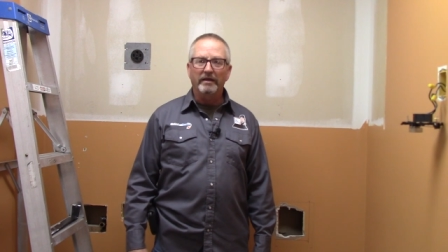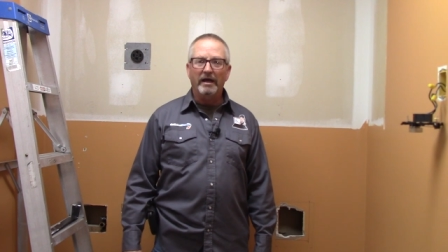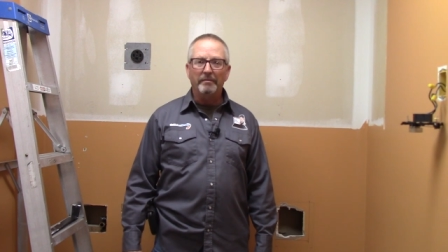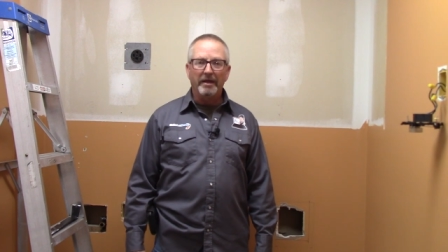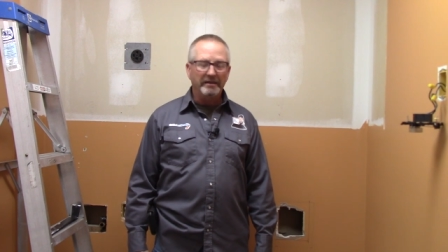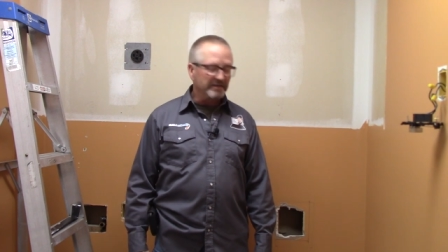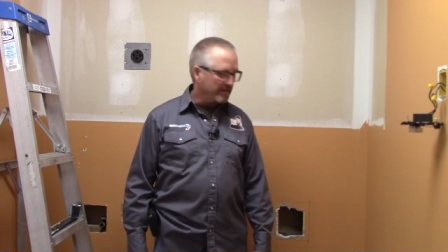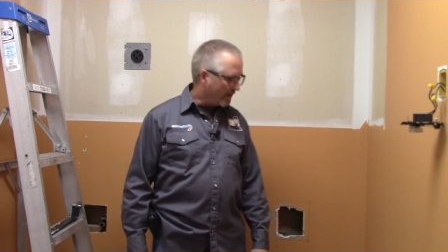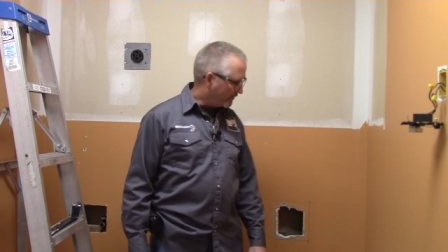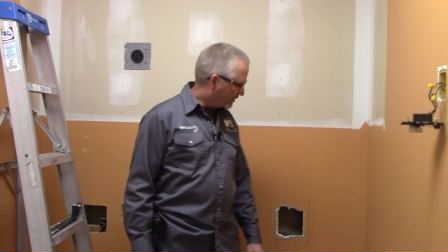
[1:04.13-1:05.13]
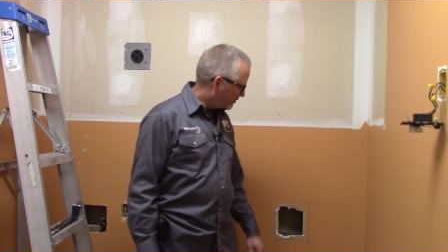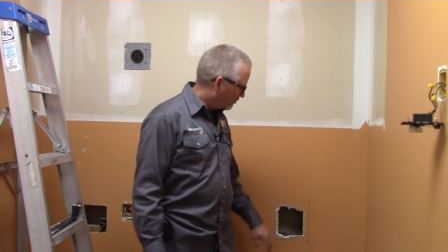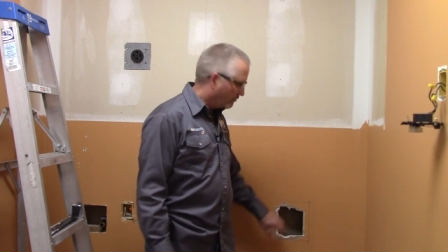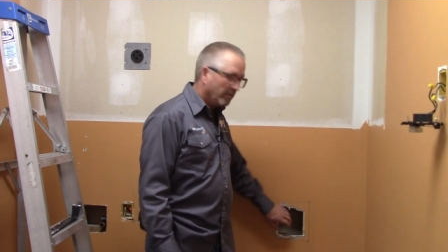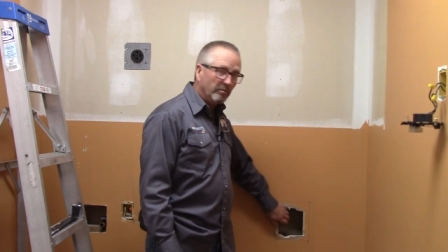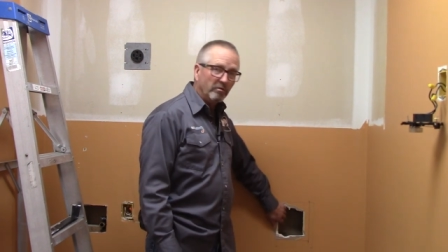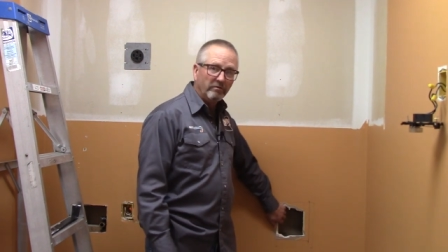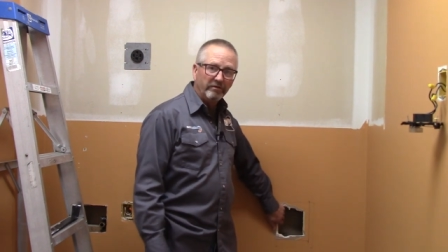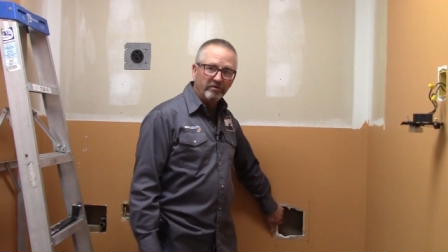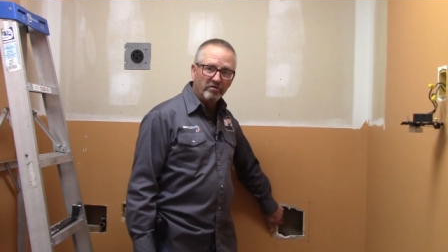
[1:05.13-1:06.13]
that meant is having to remove
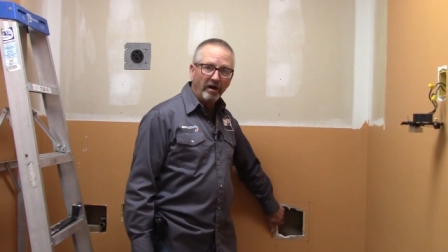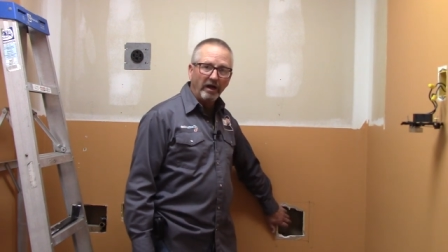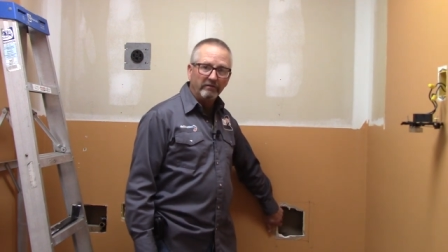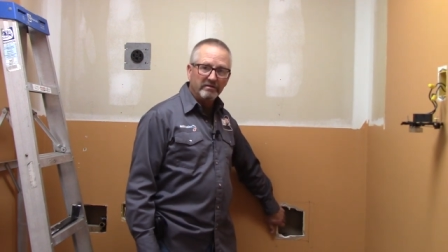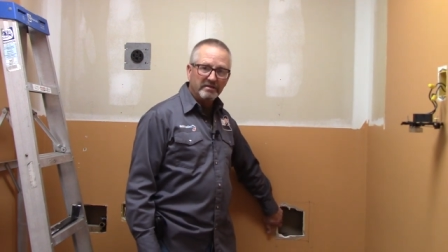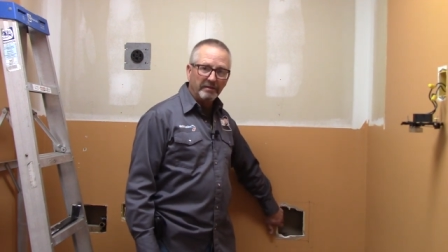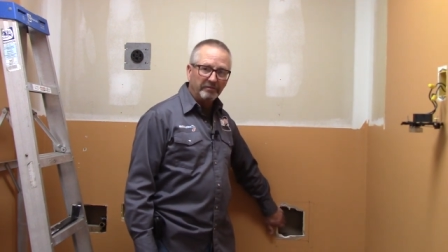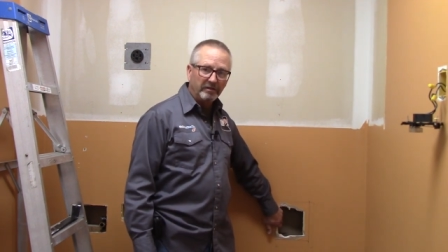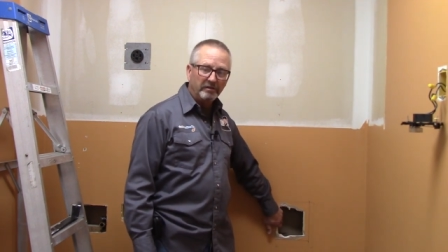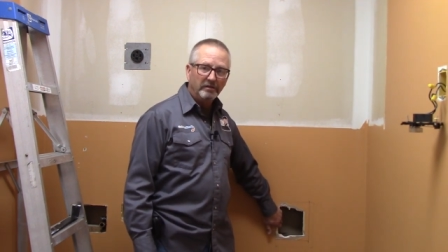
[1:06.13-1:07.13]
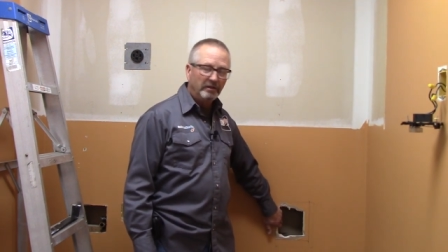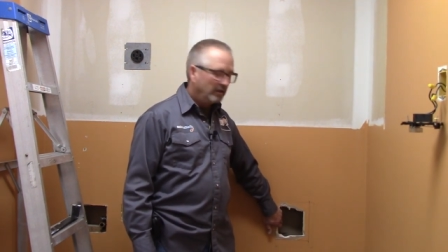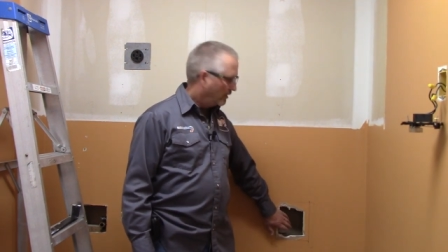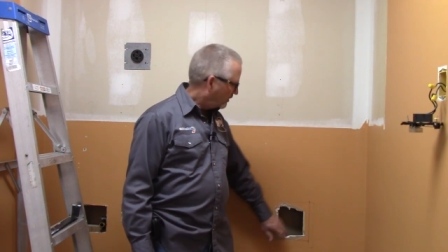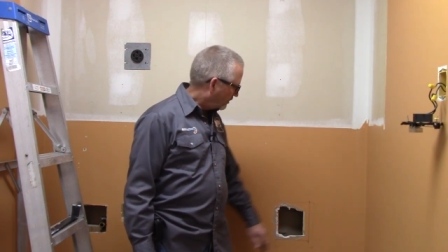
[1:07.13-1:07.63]
the dryer receptacle, a